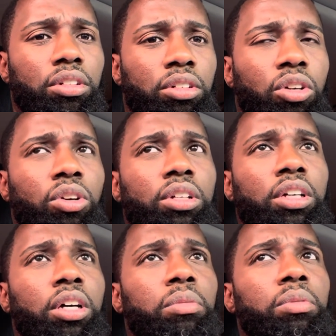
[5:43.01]
growing
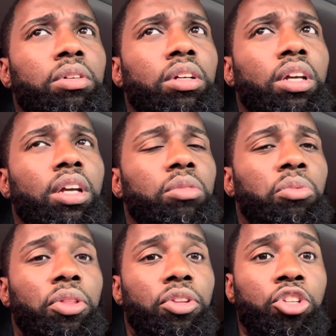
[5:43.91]
up
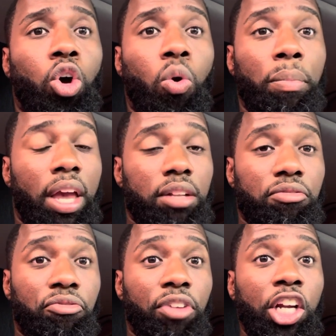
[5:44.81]
with no man
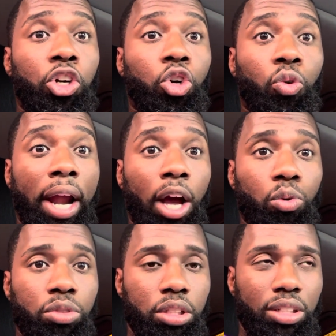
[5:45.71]
figure
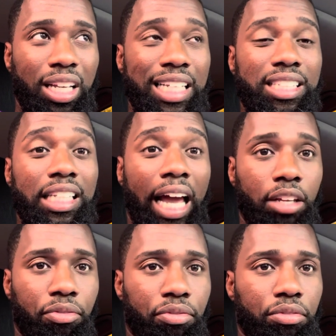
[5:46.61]
around in his
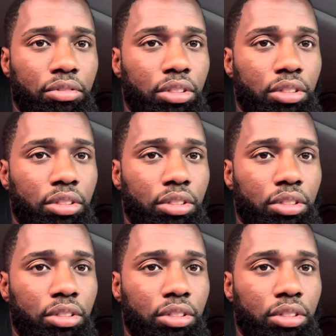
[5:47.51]
life,